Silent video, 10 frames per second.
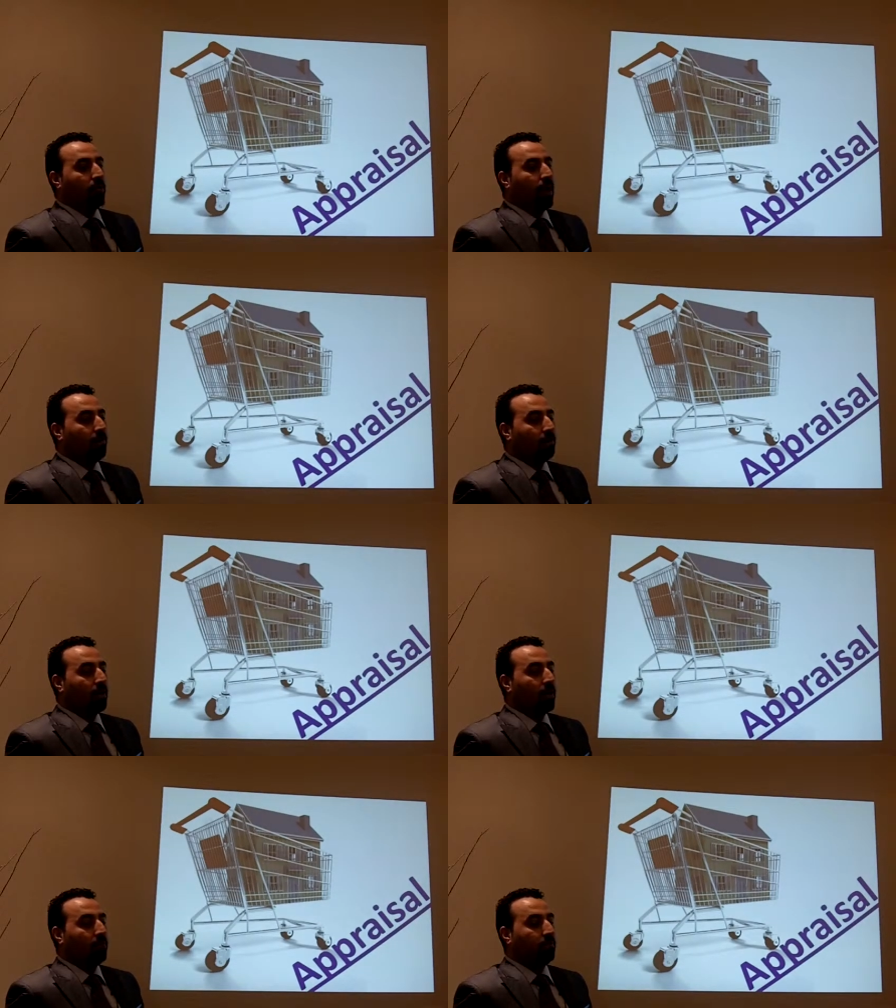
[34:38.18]
you have
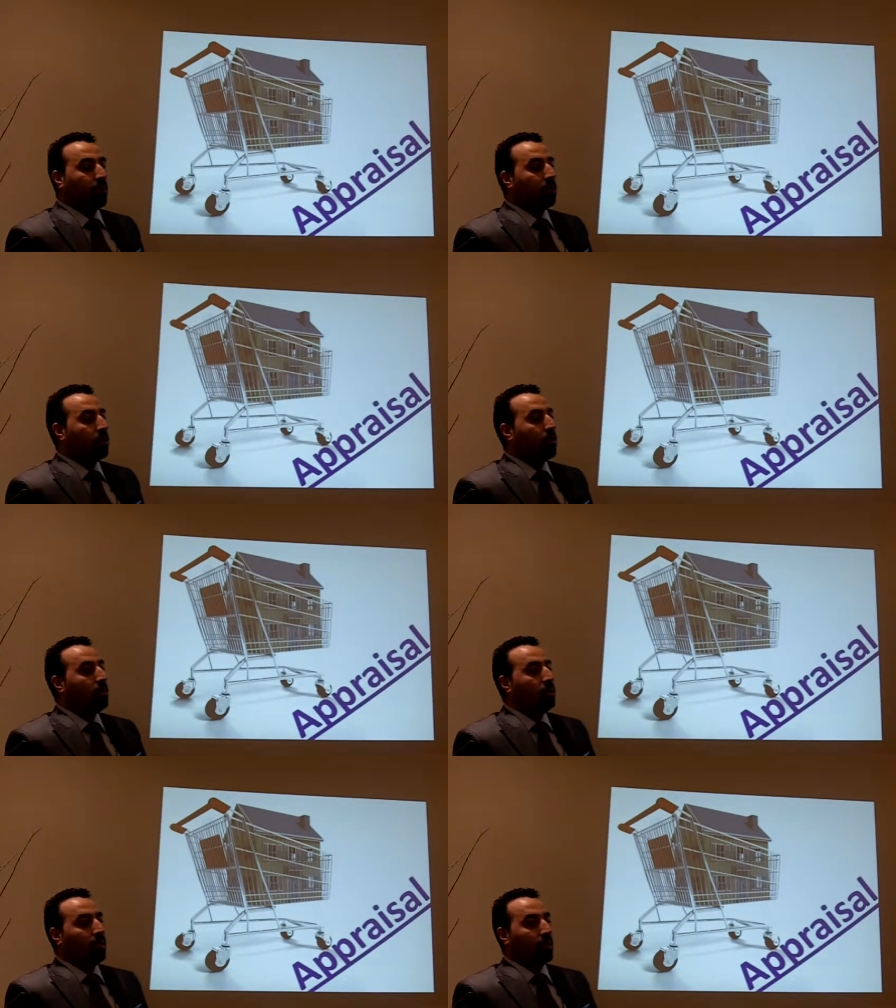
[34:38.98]
to give not
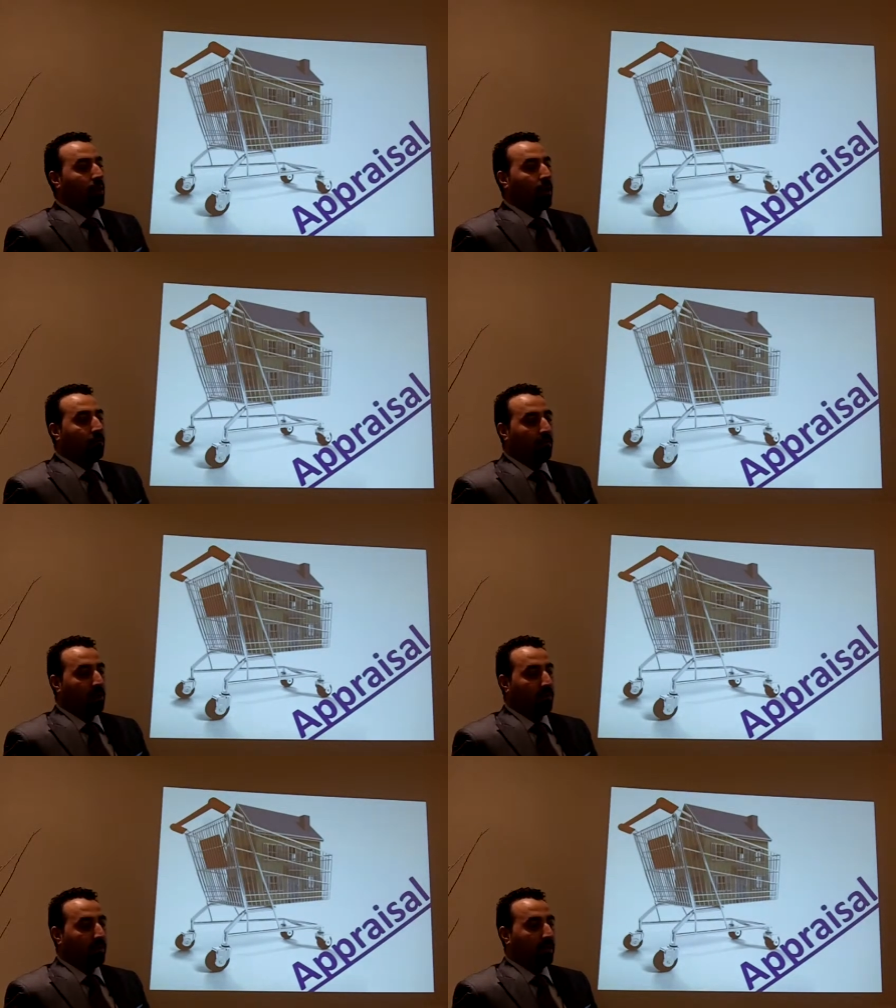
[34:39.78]
only the down
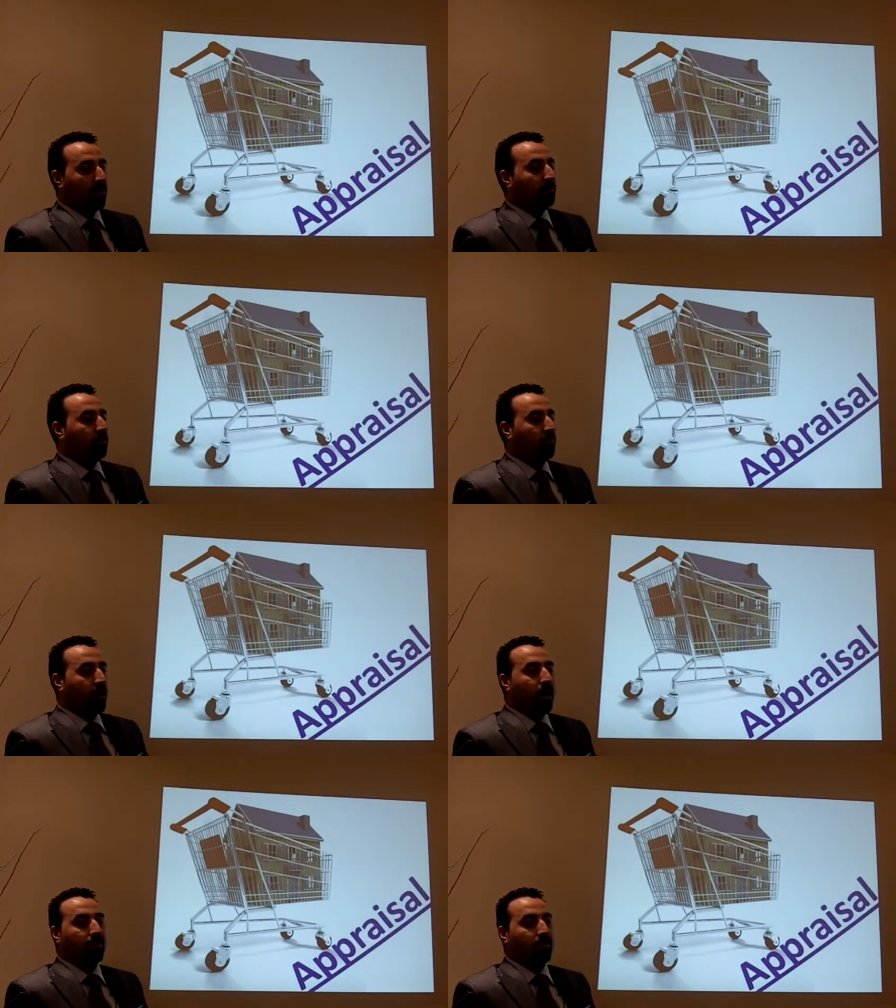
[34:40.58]
payment let's say
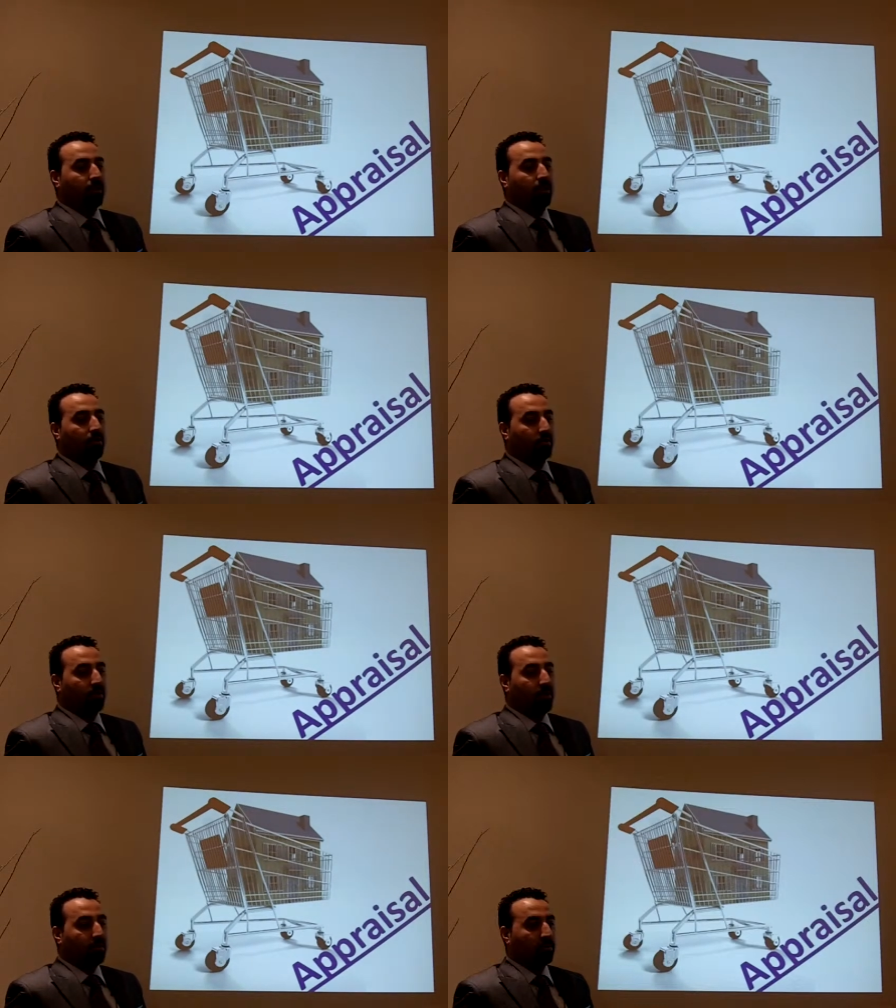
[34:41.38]
5 10 or
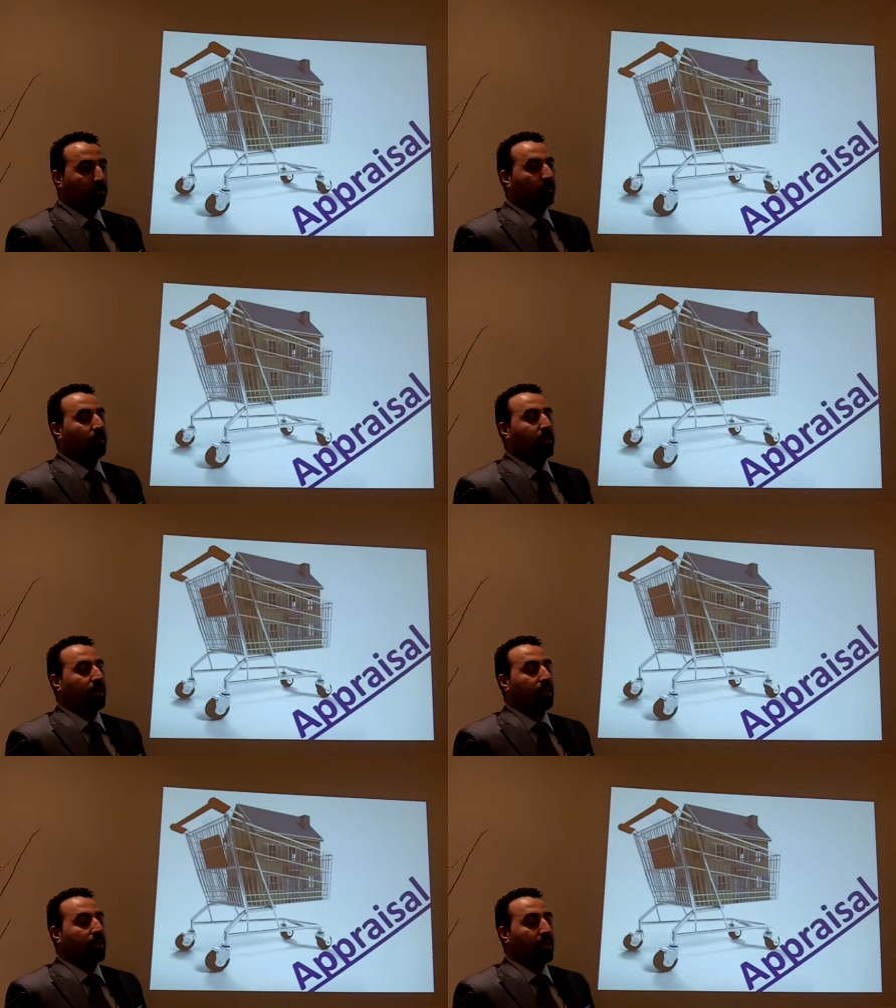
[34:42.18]
20 percent but it,